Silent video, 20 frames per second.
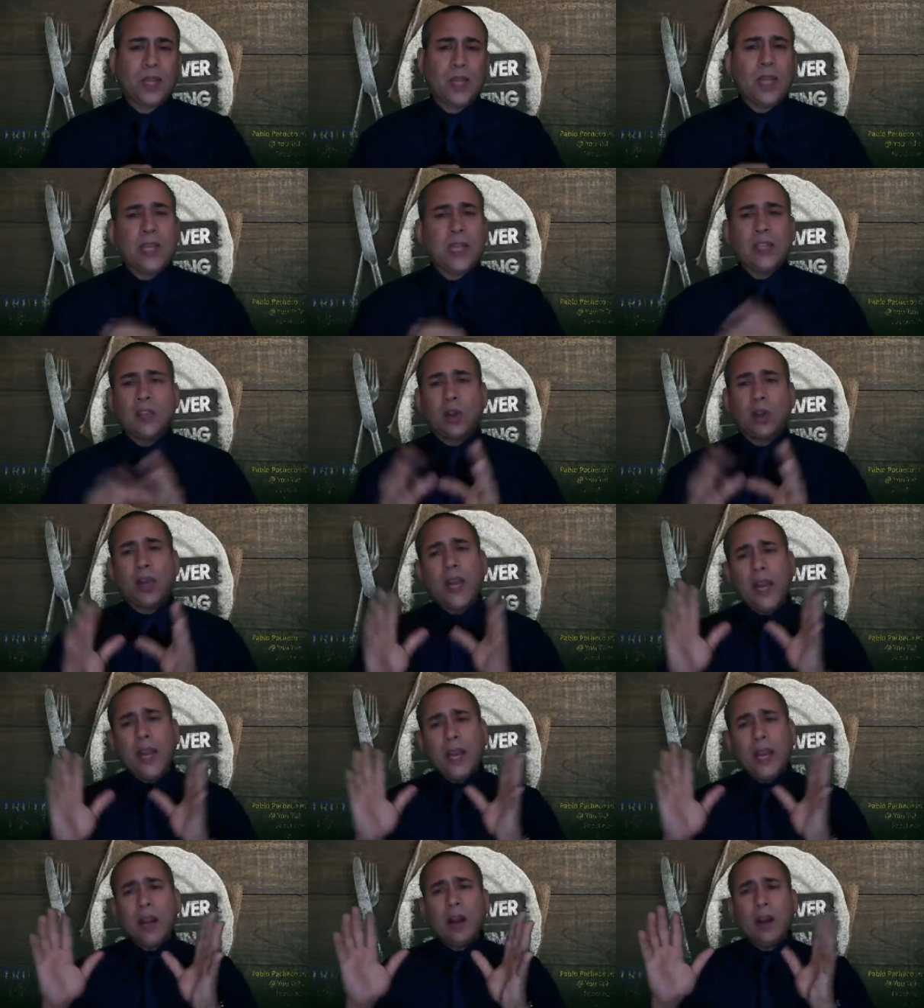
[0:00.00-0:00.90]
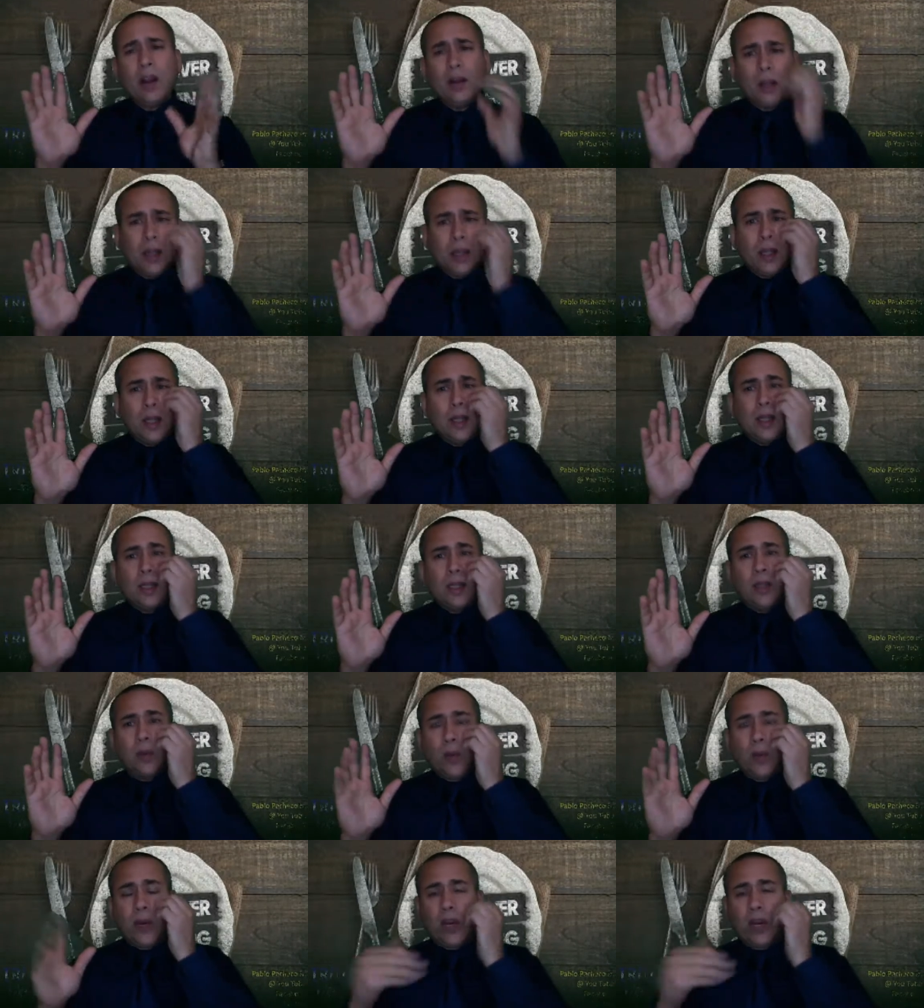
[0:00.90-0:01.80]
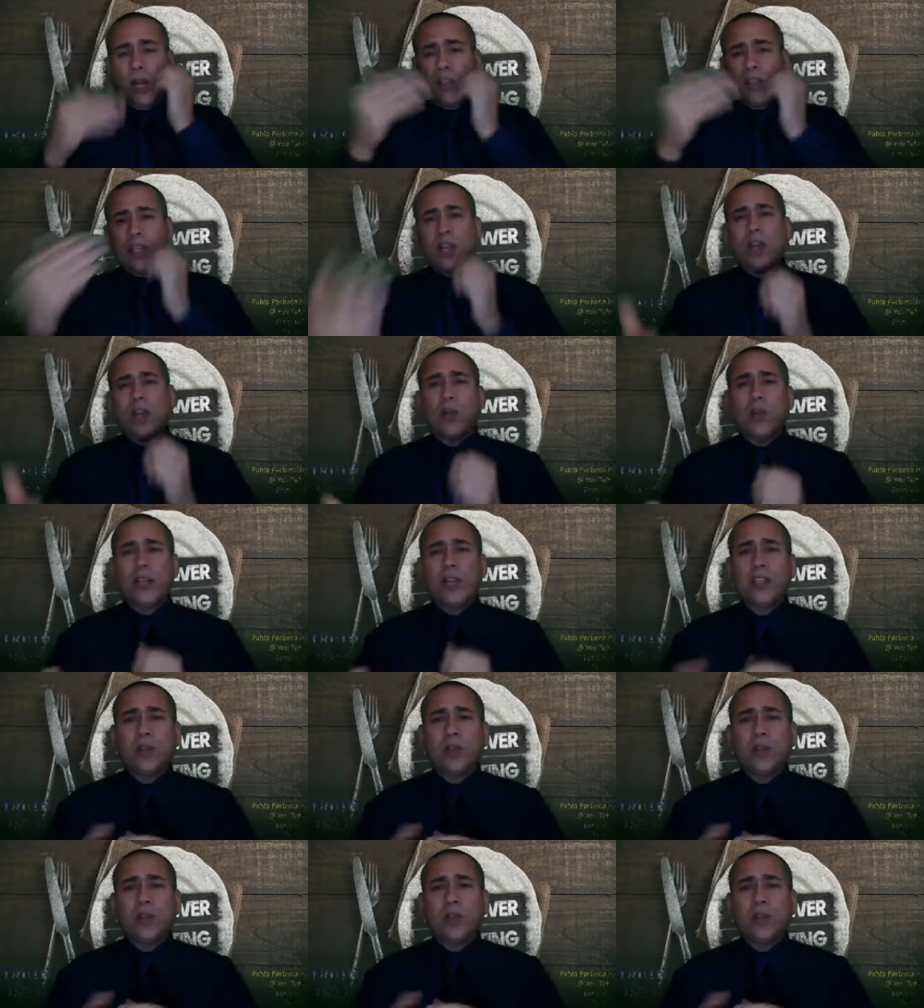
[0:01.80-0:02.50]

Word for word: So here we continue to read.